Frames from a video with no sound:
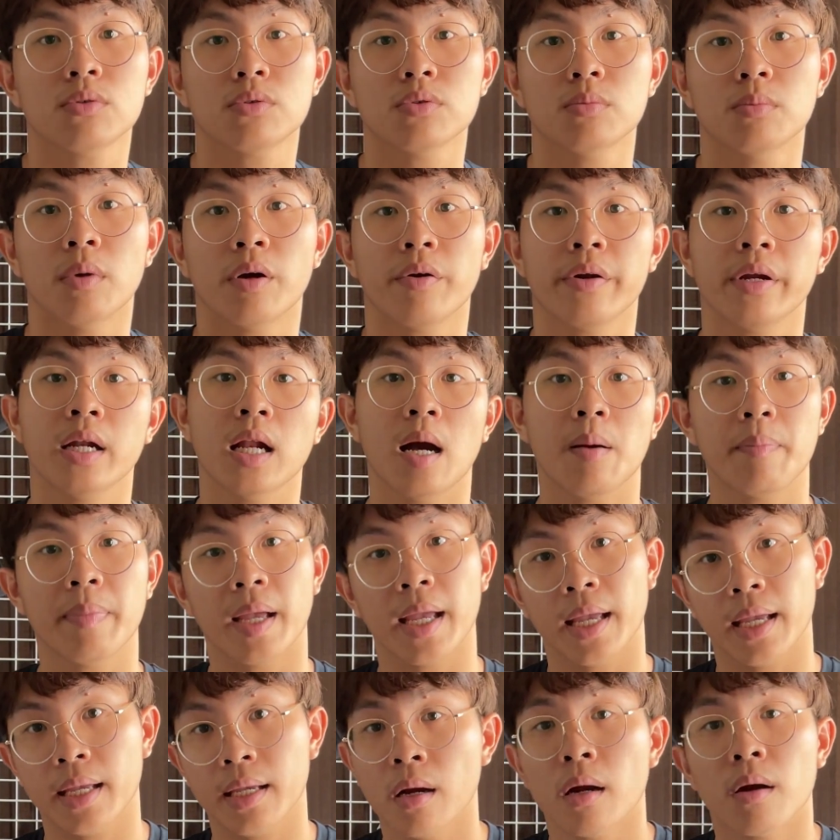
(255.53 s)
to Marina
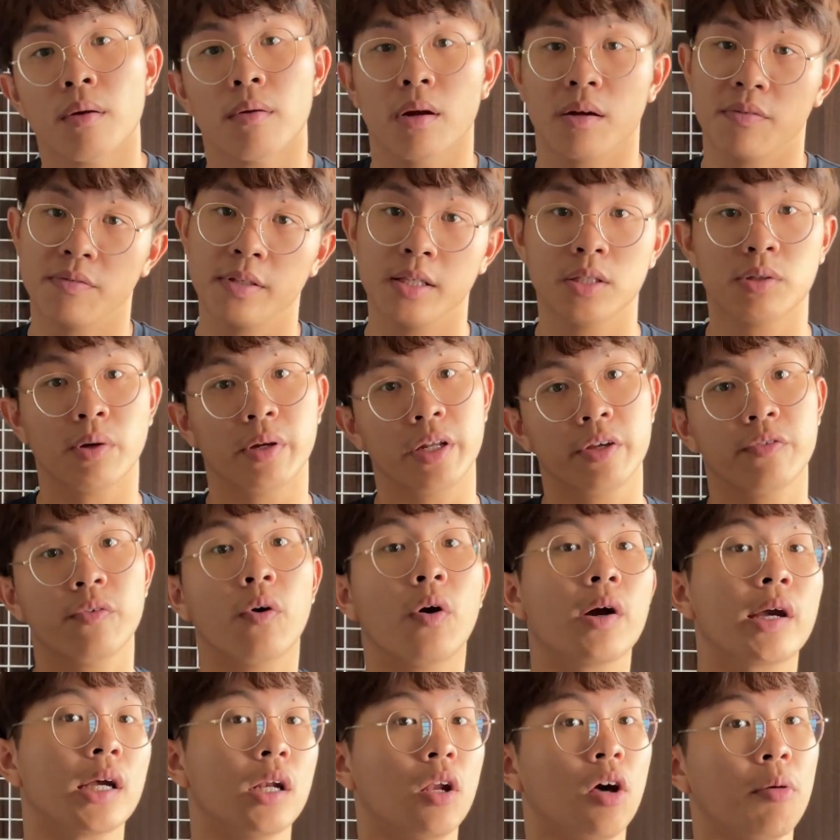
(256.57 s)
Bay, roughly 24
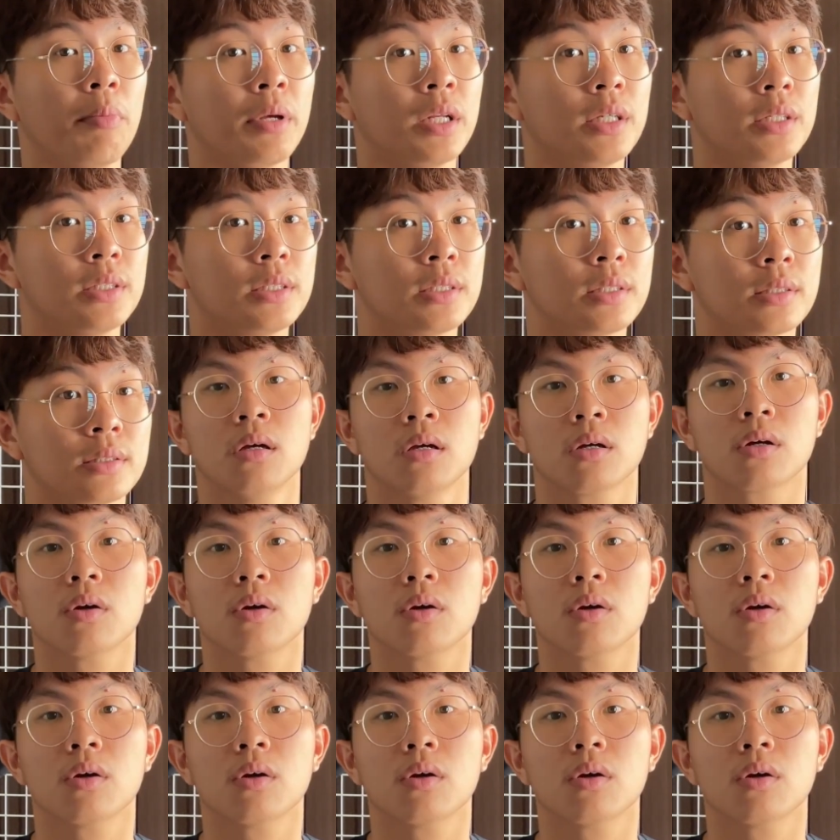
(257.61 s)
kilometers,